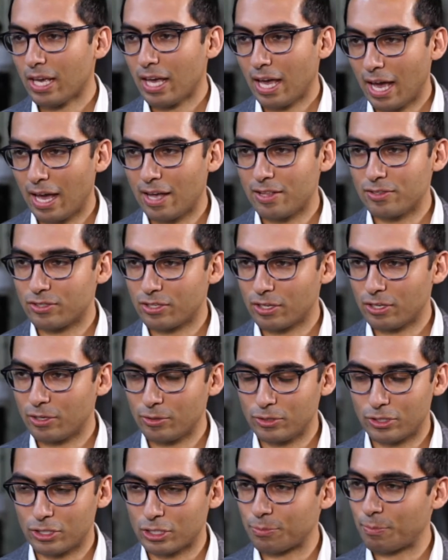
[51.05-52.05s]
And
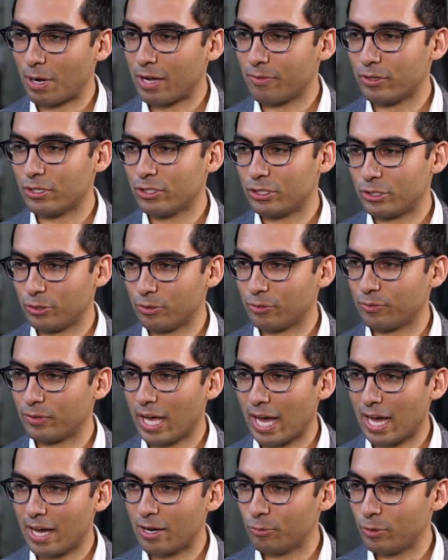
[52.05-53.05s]
so just by virtue of
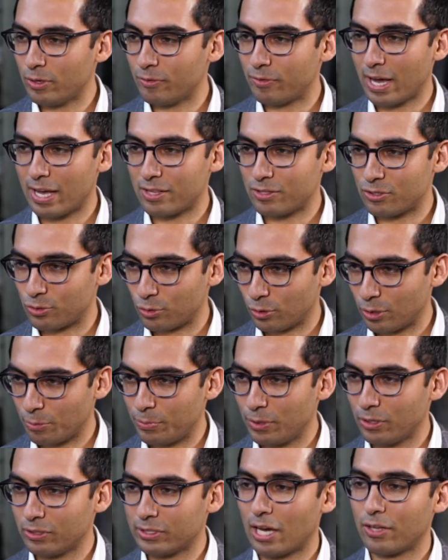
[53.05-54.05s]
that, we've had to sort
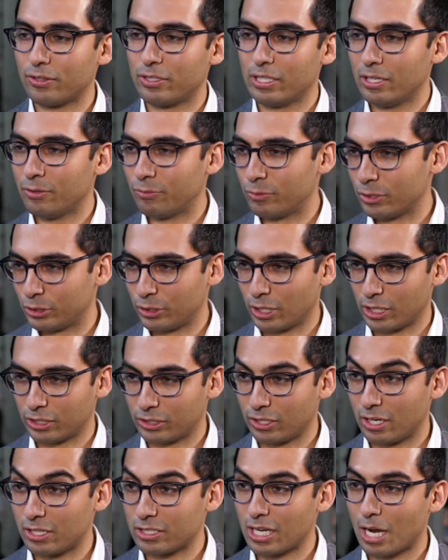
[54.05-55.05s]
of build out the
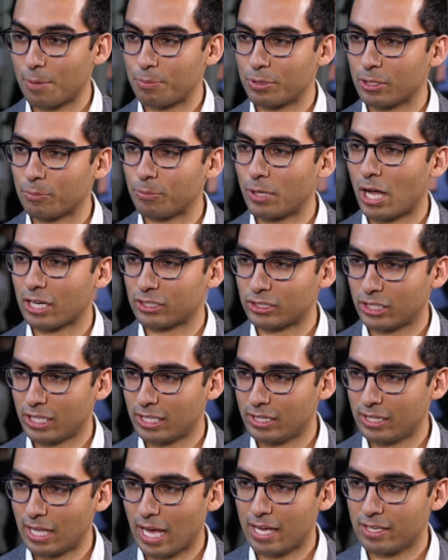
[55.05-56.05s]
infrastructure on top of the
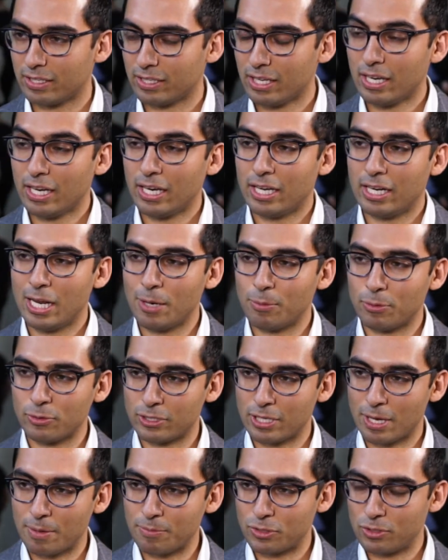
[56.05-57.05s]
blockchain that
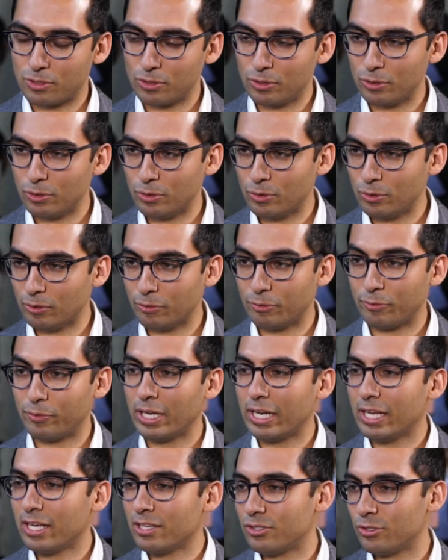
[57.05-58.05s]
enables them to
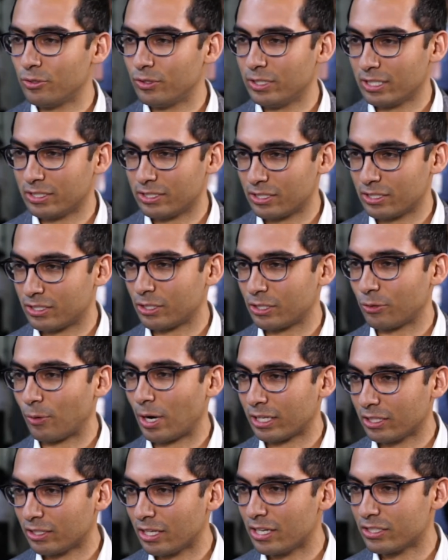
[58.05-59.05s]
fit into the existing
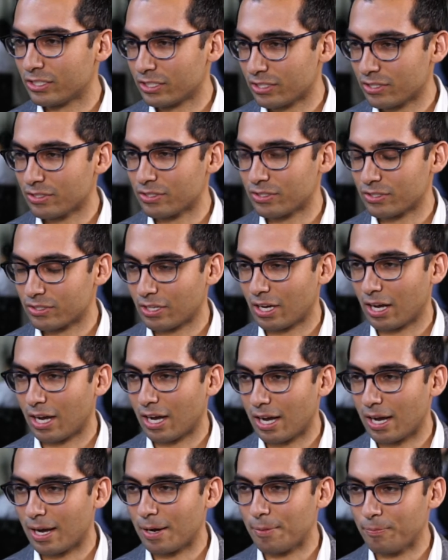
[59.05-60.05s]
regulations
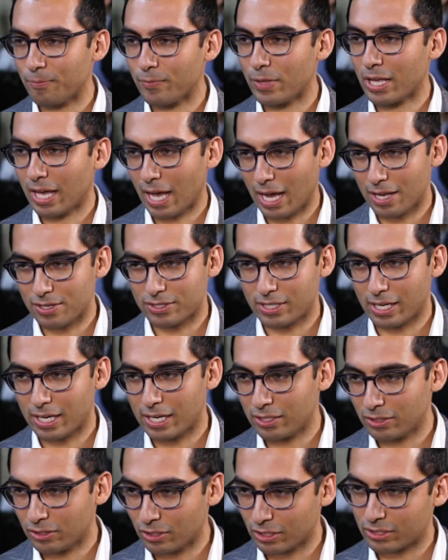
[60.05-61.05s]
as
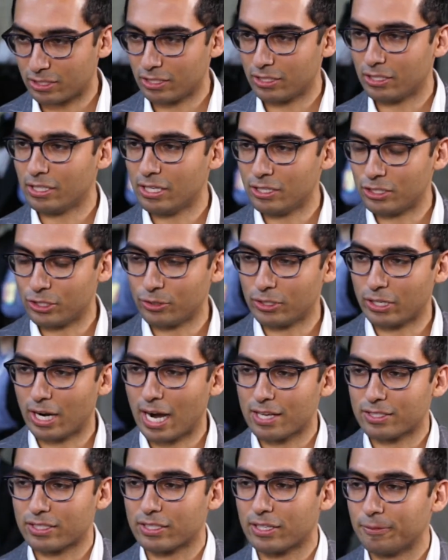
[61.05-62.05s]
they look to issue their
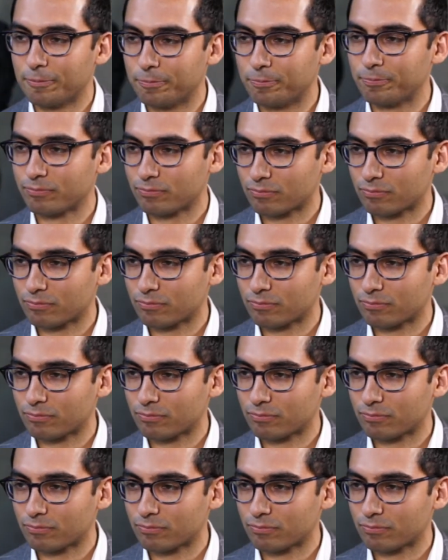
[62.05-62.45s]
asset.